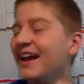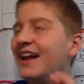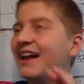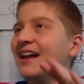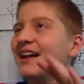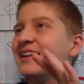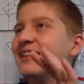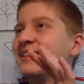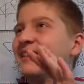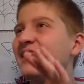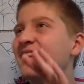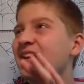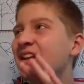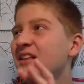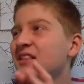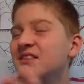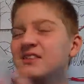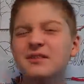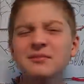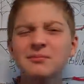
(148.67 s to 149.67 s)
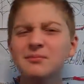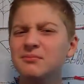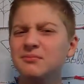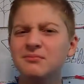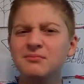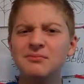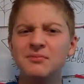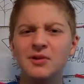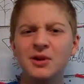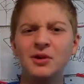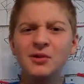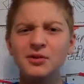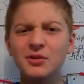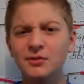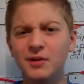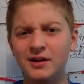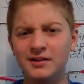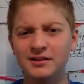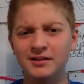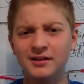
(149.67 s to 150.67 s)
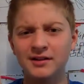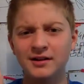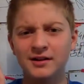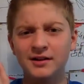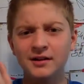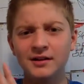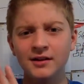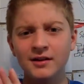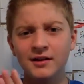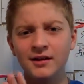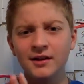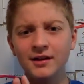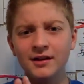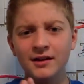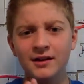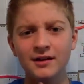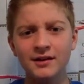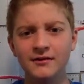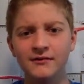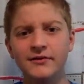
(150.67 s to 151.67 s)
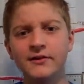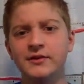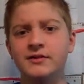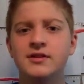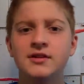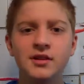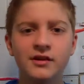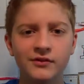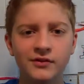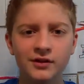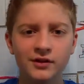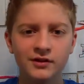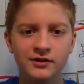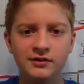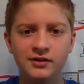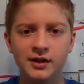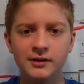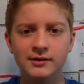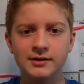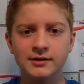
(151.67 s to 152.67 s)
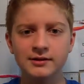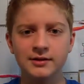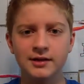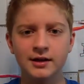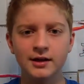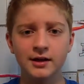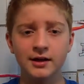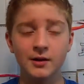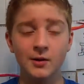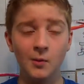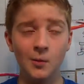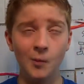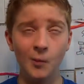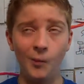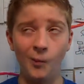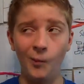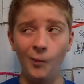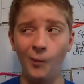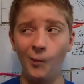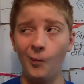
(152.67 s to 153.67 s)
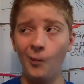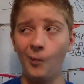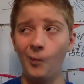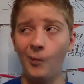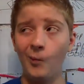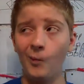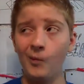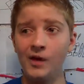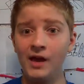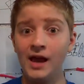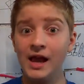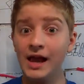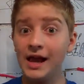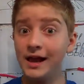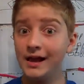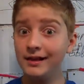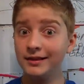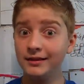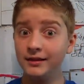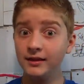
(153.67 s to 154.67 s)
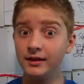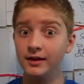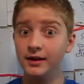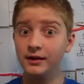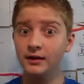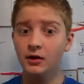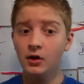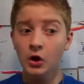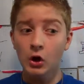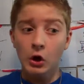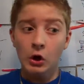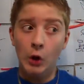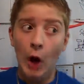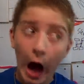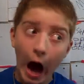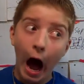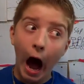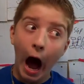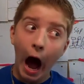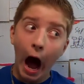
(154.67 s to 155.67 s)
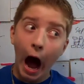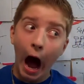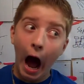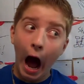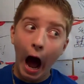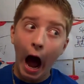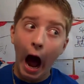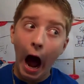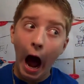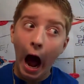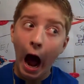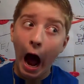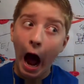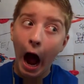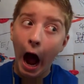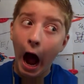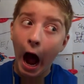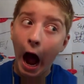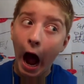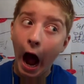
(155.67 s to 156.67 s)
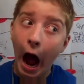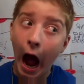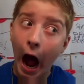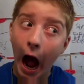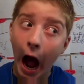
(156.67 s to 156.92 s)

And some girl just walks in there, and first she's just feeling her stomach, she's like... And then... Oh!